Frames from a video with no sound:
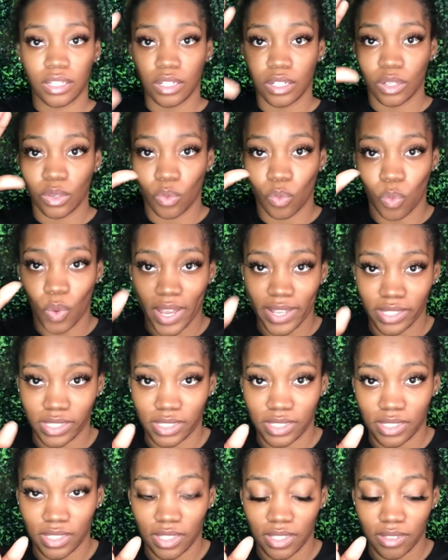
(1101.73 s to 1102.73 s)

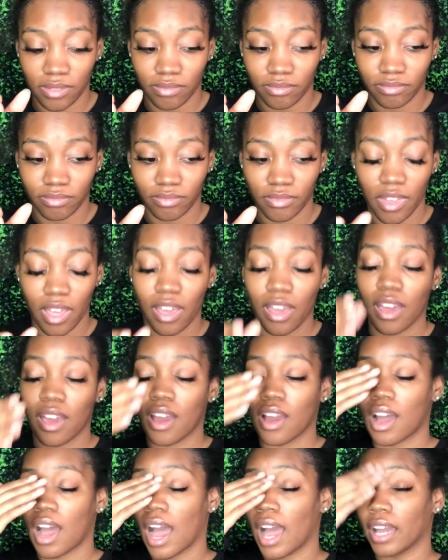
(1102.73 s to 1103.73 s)
wasted.
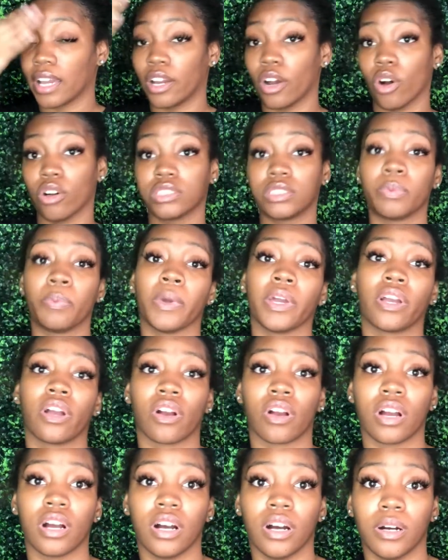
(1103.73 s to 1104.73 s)
I go to pick
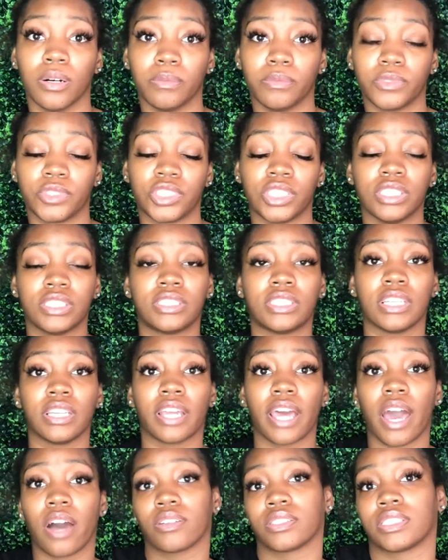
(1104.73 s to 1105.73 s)
her up. She's sitting
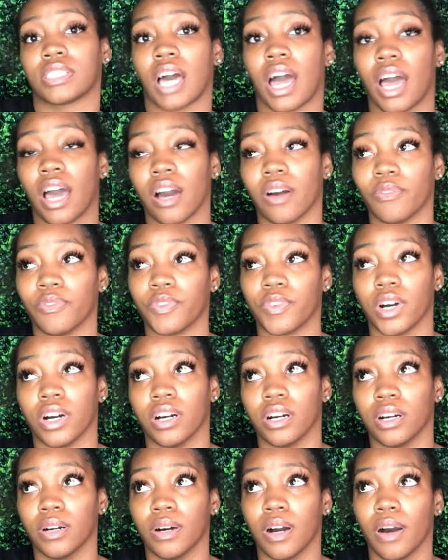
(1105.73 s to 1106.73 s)
outside of
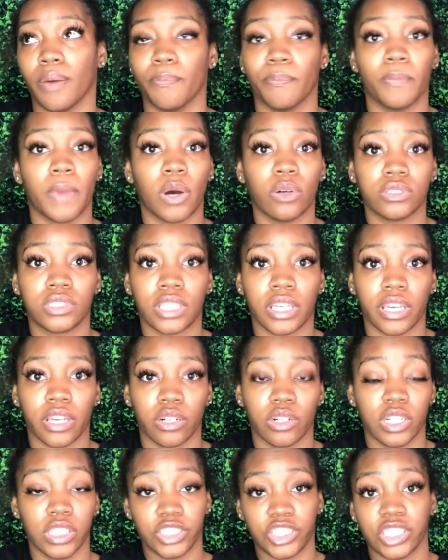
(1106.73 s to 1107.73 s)
a
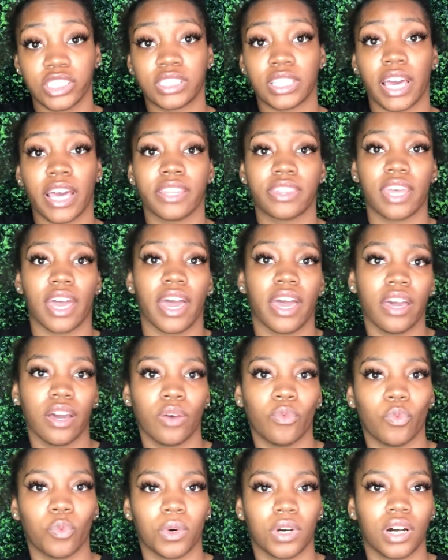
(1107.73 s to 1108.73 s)
motel, and she said
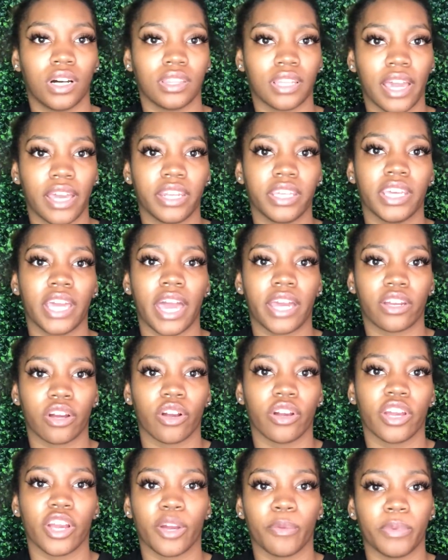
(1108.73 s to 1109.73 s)
that a lady at her
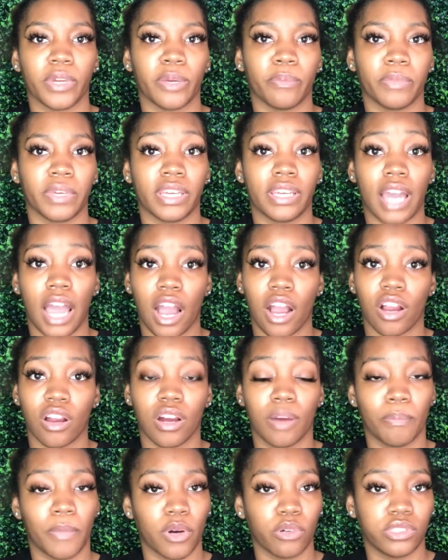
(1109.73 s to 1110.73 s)
Airbnb got her
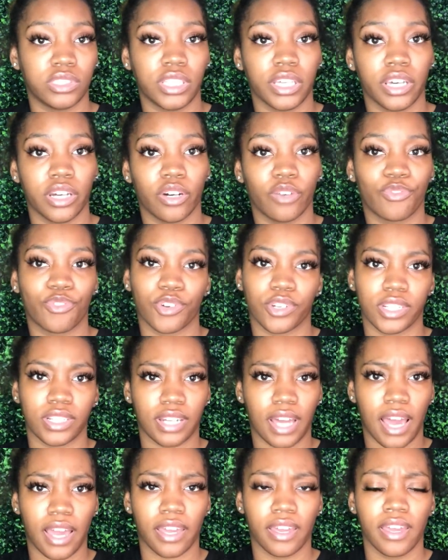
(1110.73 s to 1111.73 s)
a motel for the
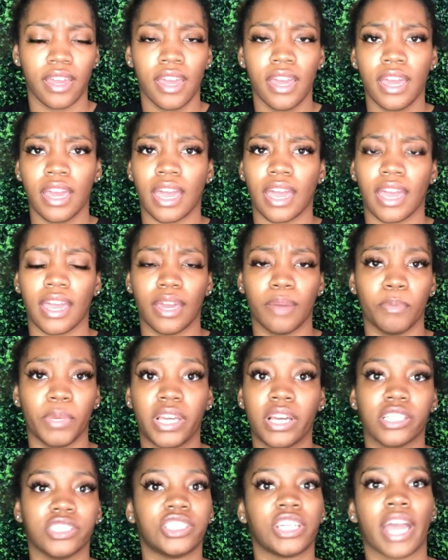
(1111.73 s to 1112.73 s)
night, and
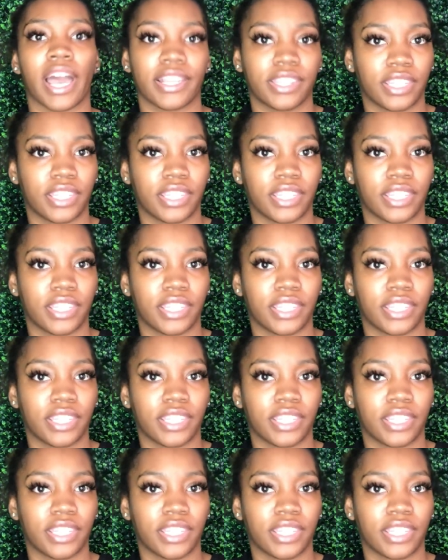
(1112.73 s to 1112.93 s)
because she